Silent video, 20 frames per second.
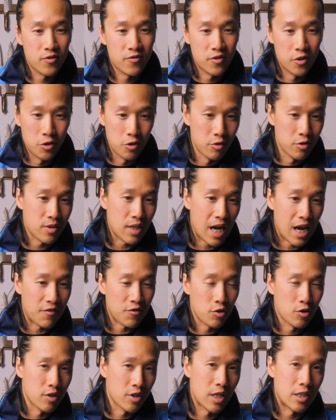to use
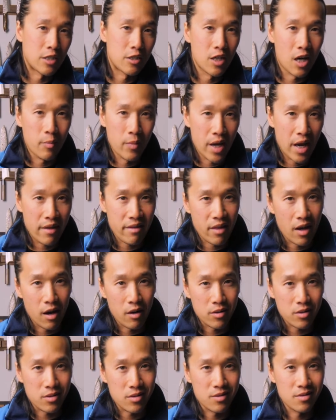after your Kitayama
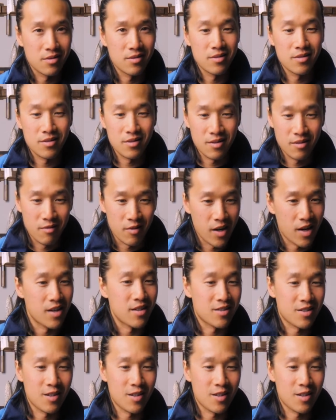8000, right?